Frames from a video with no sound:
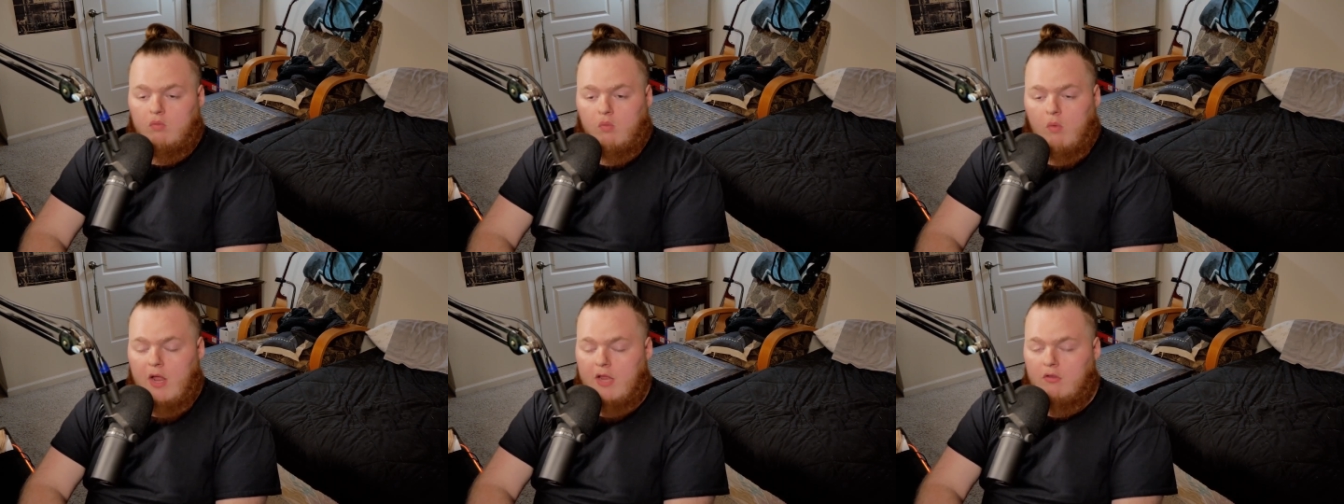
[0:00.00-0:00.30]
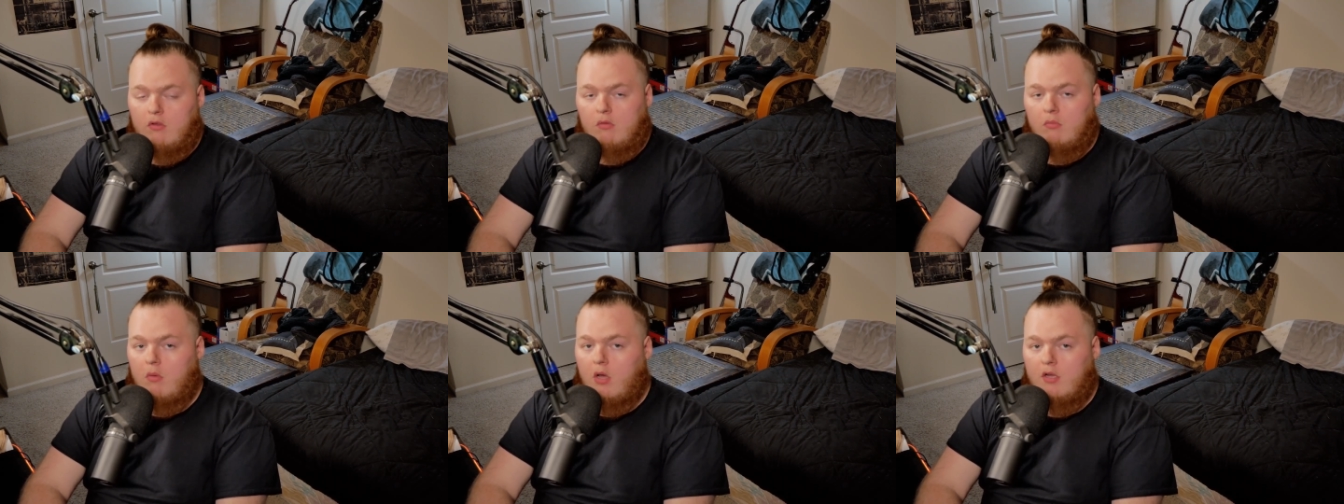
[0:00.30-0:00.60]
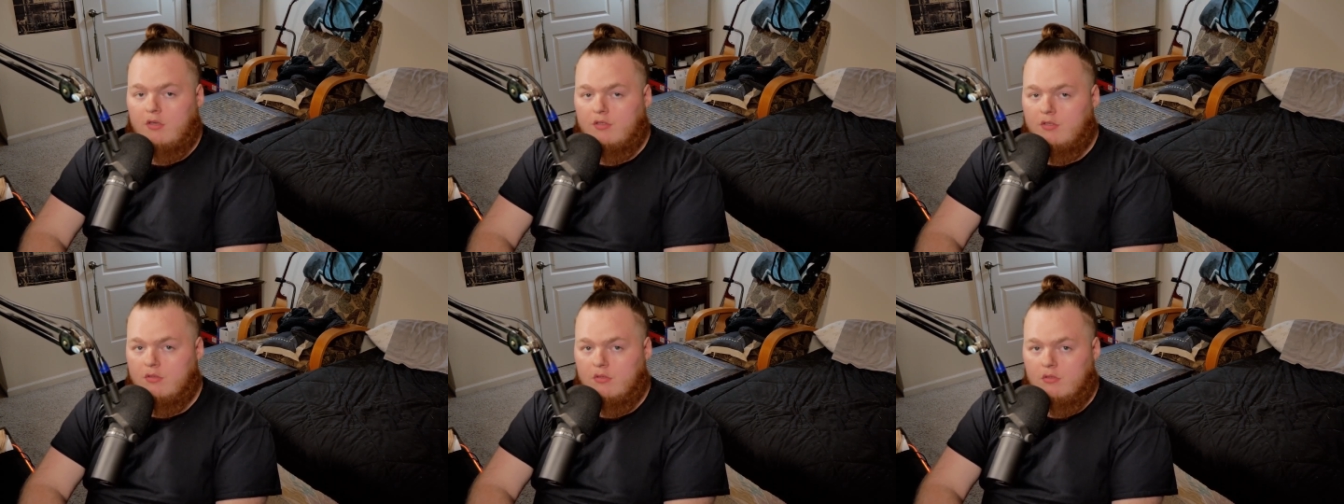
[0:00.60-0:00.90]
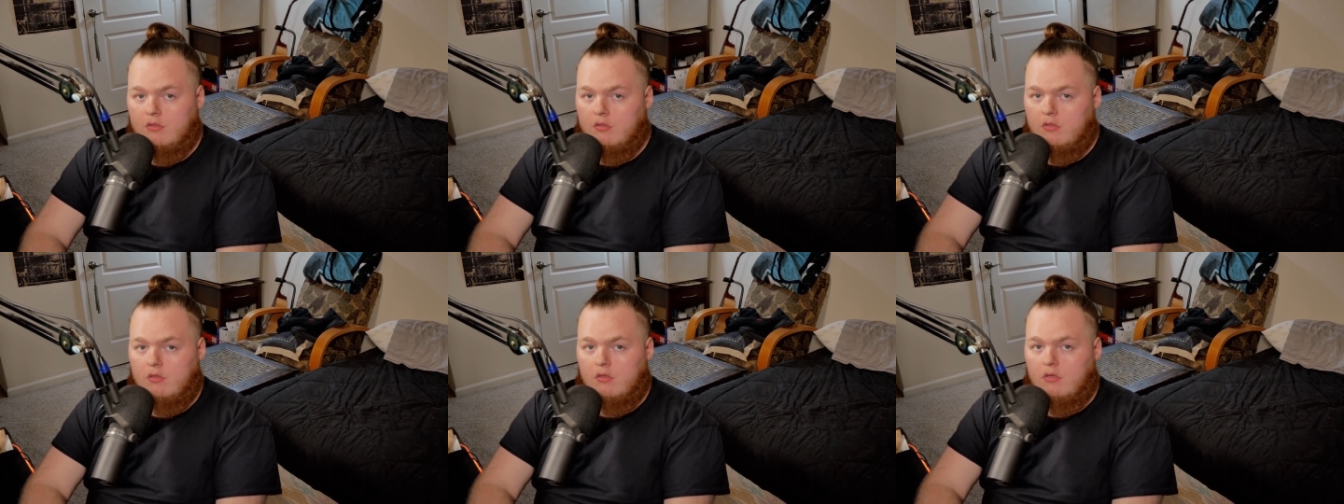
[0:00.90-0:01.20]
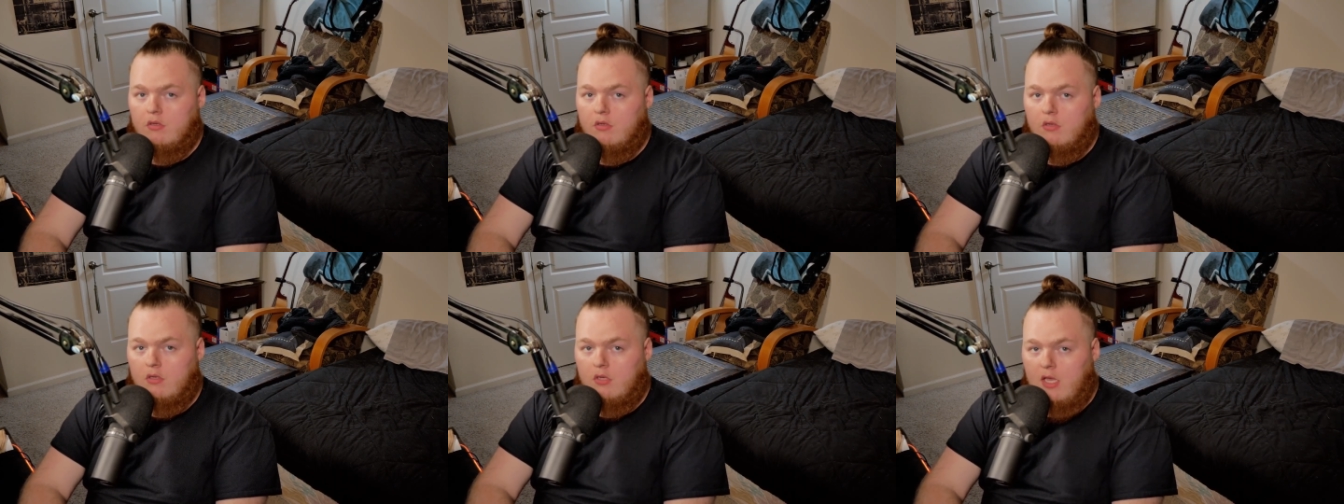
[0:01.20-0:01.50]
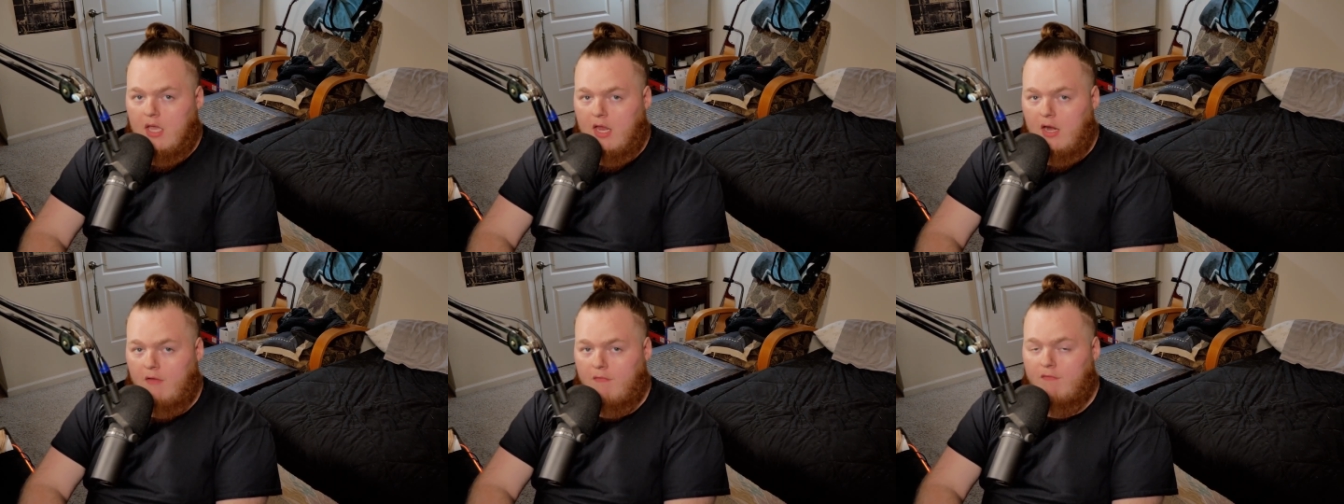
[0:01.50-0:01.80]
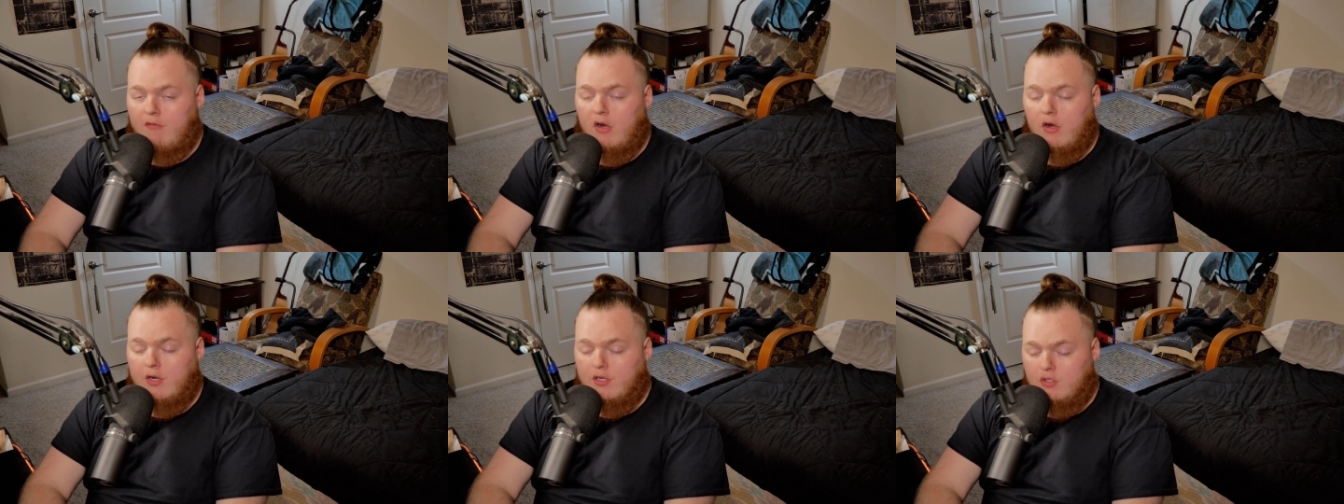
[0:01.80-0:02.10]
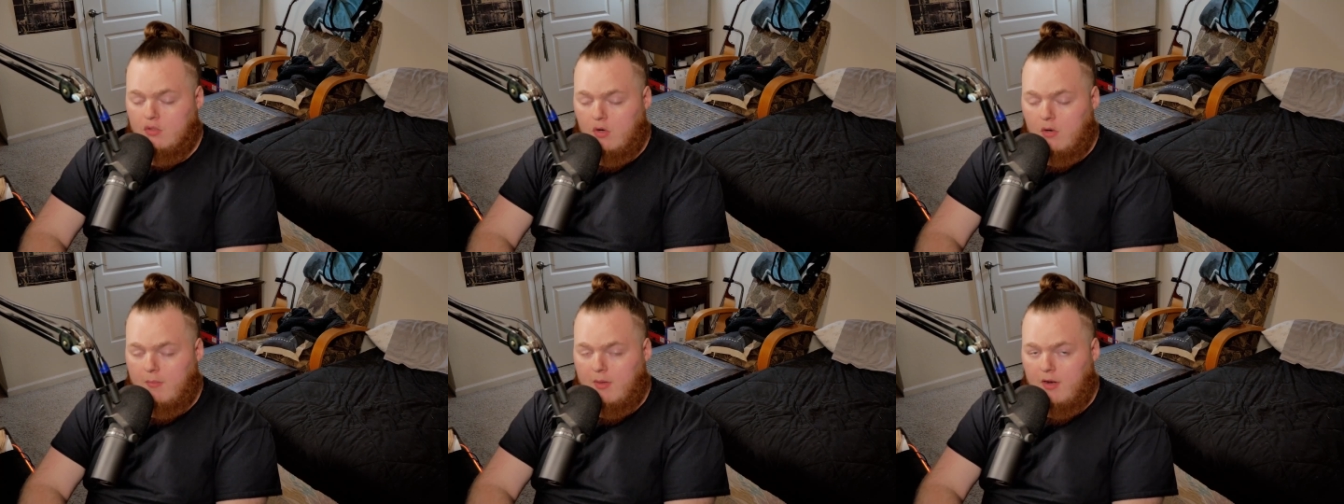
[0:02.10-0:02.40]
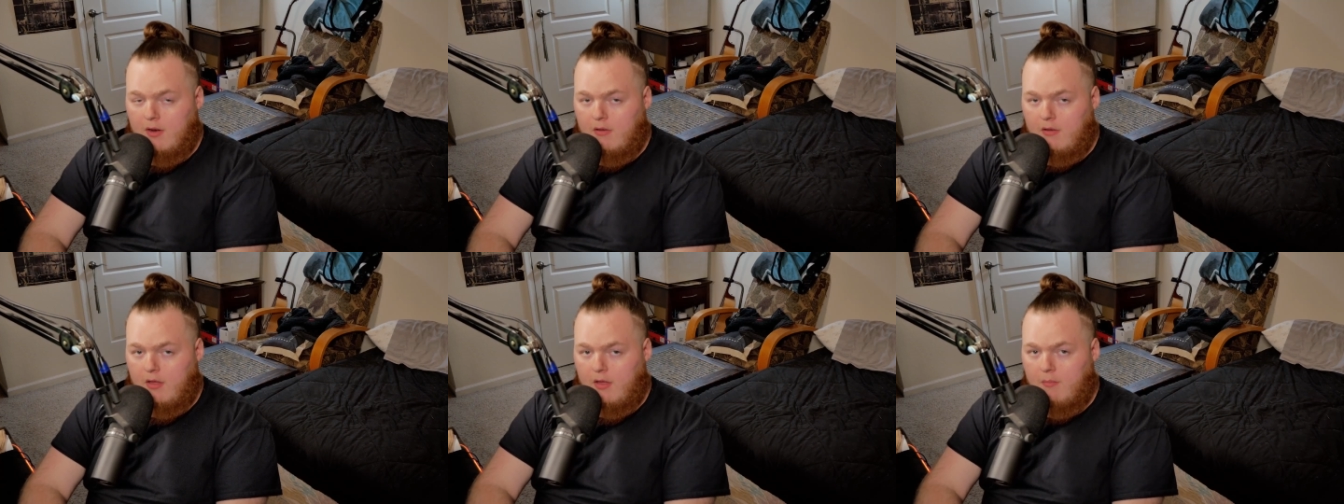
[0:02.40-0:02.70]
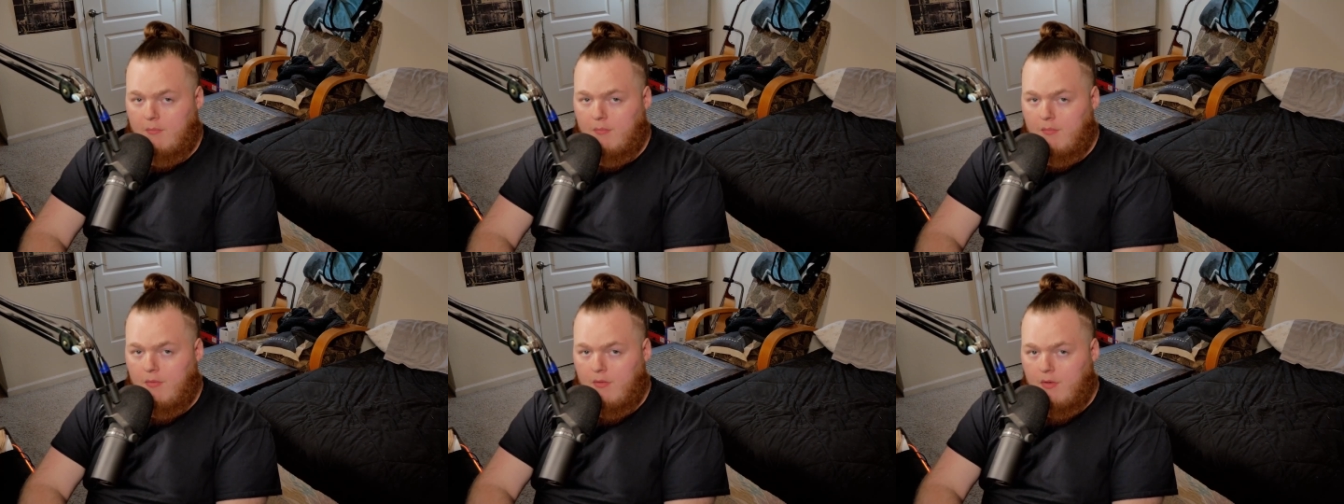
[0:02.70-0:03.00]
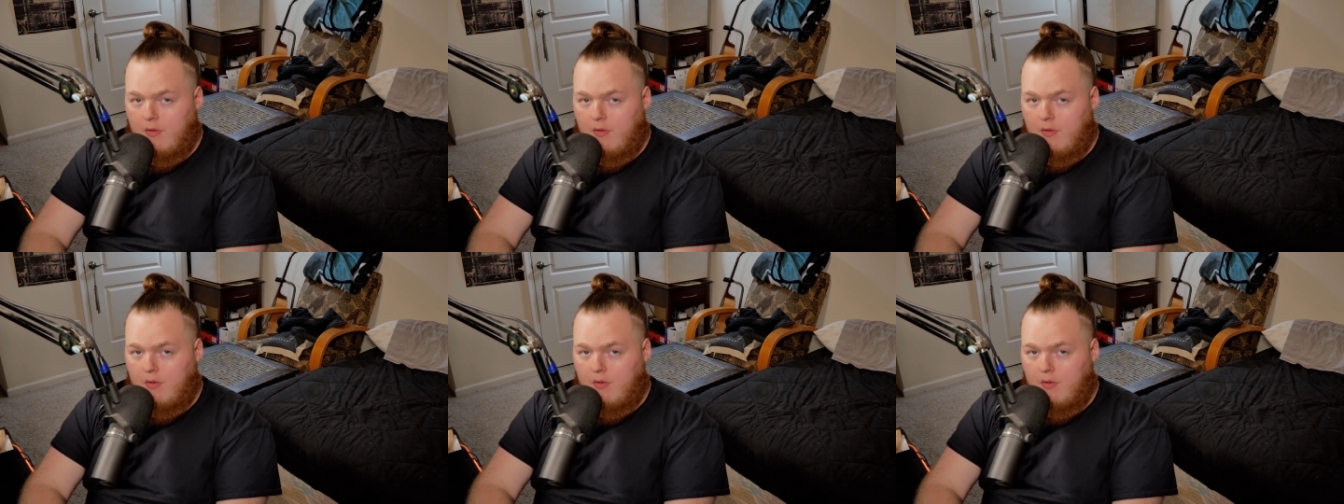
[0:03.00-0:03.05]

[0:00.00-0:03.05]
way too much in a very short amount of time